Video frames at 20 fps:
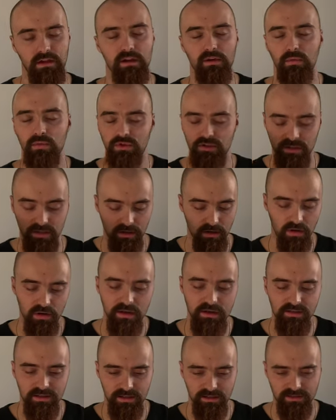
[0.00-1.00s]
which is a lot
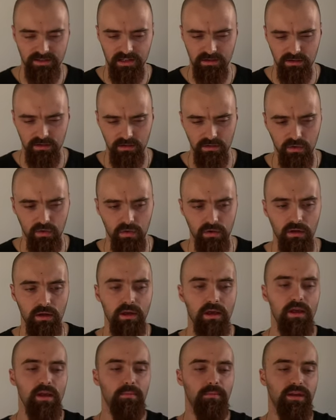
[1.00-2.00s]
easier said than done,
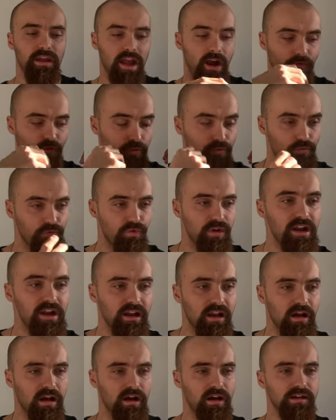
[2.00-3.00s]
but you have to
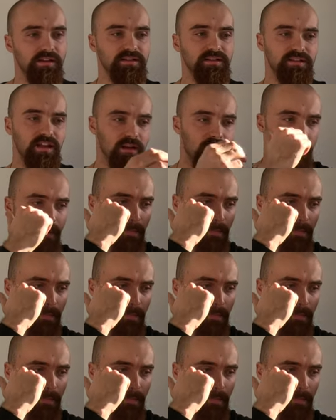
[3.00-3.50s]
realise